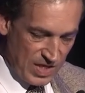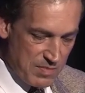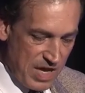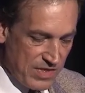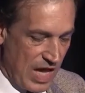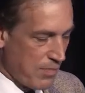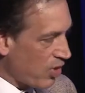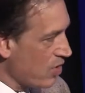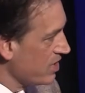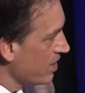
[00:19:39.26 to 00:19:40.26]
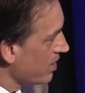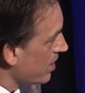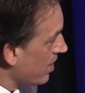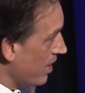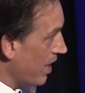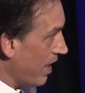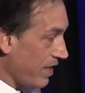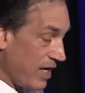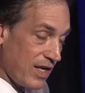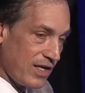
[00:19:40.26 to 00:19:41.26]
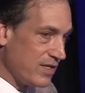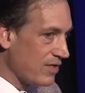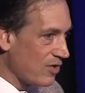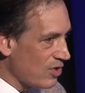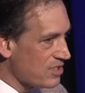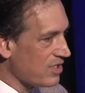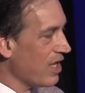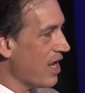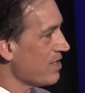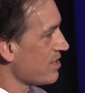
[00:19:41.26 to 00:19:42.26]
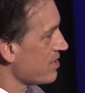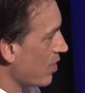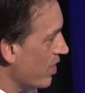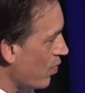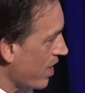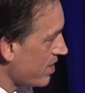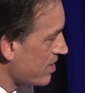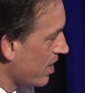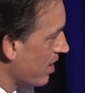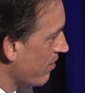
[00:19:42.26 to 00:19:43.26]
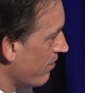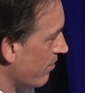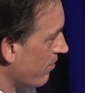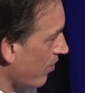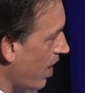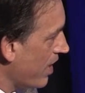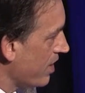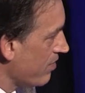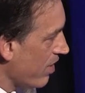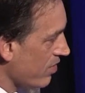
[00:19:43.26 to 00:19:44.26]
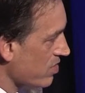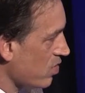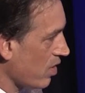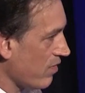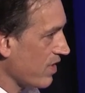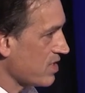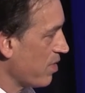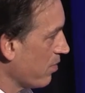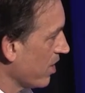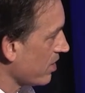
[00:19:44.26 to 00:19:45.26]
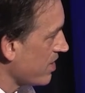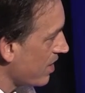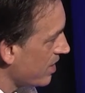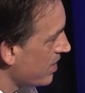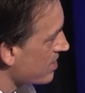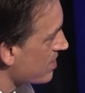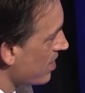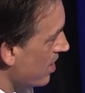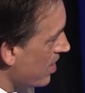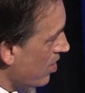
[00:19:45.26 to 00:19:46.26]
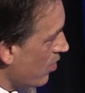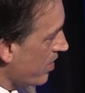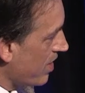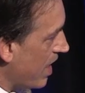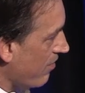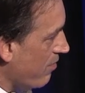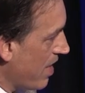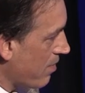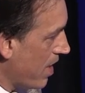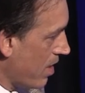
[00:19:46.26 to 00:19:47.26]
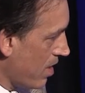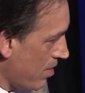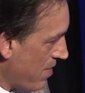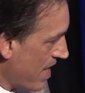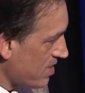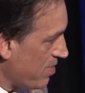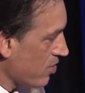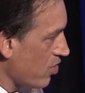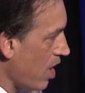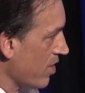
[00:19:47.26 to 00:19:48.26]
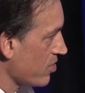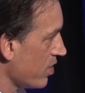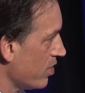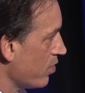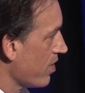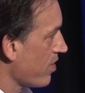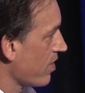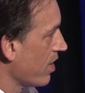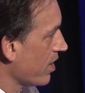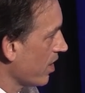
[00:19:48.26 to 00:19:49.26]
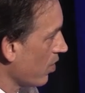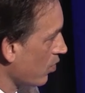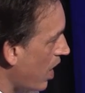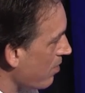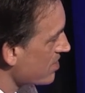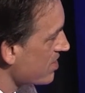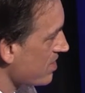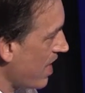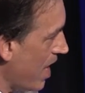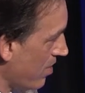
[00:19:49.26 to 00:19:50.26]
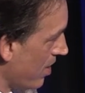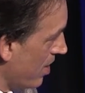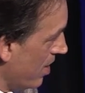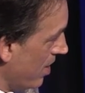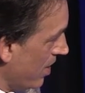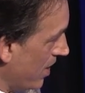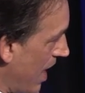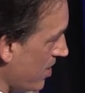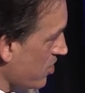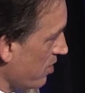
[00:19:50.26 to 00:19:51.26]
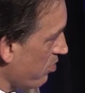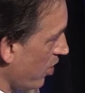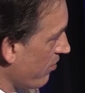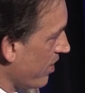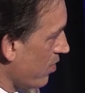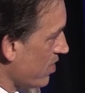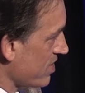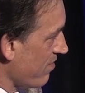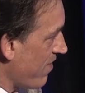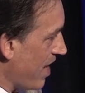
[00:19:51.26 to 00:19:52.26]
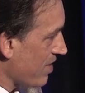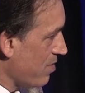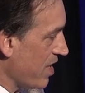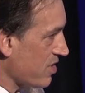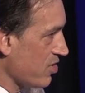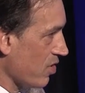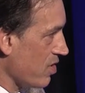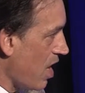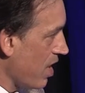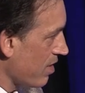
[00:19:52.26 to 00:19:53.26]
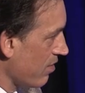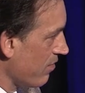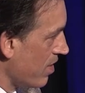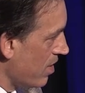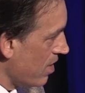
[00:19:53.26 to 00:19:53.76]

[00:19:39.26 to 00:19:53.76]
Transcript: He made that protein, and again, it didn't crystallize, and so he went to a variety of other sort of experimental techniques with native ma- uh, mass spectrometry with uh, Carol Robinson's lab, he actually proved that it was in fact a mixture not of